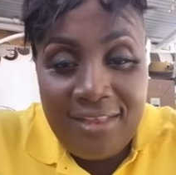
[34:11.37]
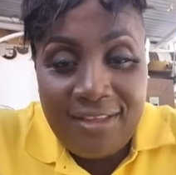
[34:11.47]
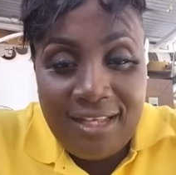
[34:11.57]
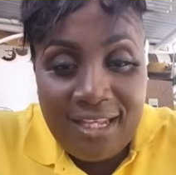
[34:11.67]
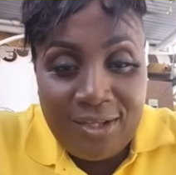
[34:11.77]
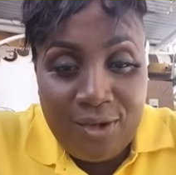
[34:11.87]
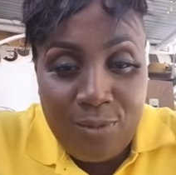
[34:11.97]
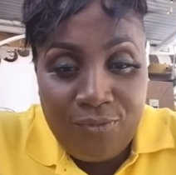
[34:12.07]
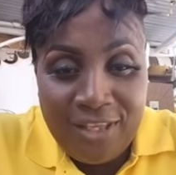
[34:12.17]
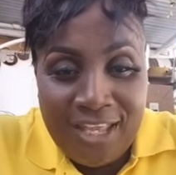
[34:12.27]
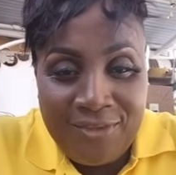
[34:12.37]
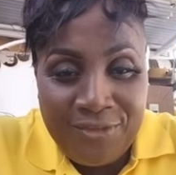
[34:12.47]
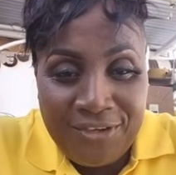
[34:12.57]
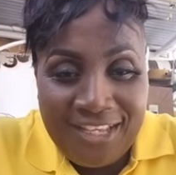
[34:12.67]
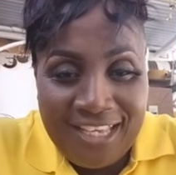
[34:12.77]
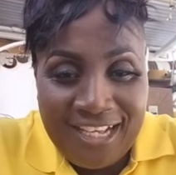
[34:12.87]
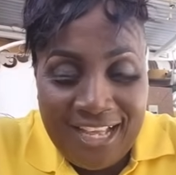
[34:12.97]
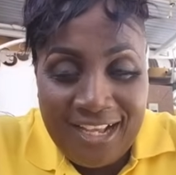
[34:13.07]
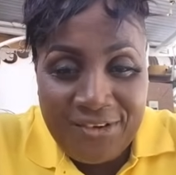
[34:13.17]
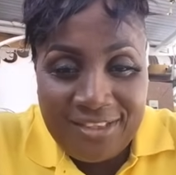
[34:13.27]
The lady come forget free cake
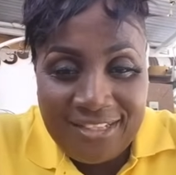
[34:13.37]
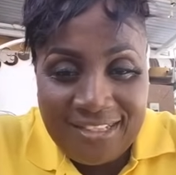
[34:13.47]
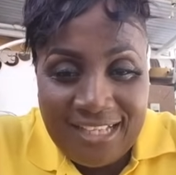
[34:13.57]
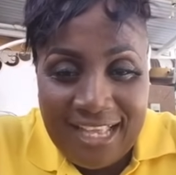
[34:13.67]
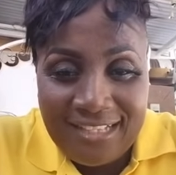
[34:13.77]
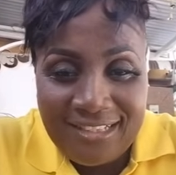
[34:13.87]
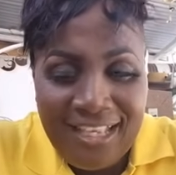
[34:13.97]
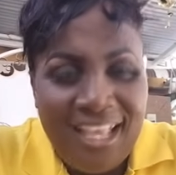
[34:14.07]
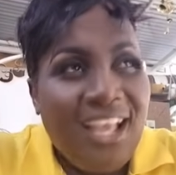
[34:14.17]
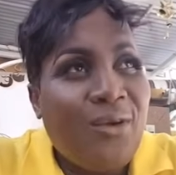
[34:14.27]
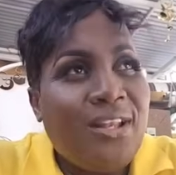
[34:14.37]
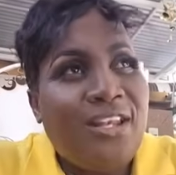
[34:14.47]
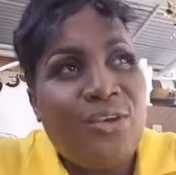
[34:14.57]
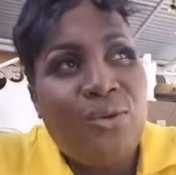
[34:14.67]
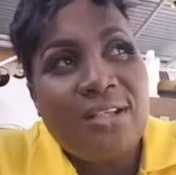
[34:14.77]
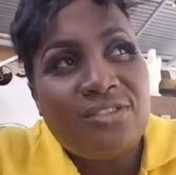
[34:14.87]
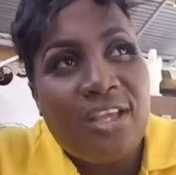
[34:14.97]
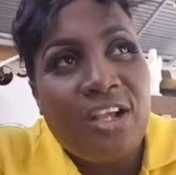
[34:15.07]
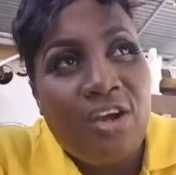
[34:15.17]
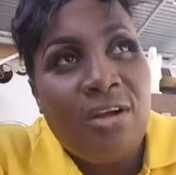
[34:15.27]
and criticize. But then I know I saw
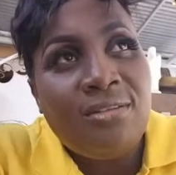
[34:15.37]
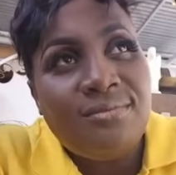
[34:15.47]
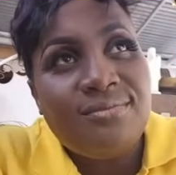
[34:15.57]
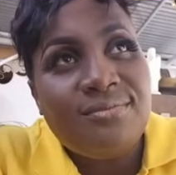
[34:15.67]
it go.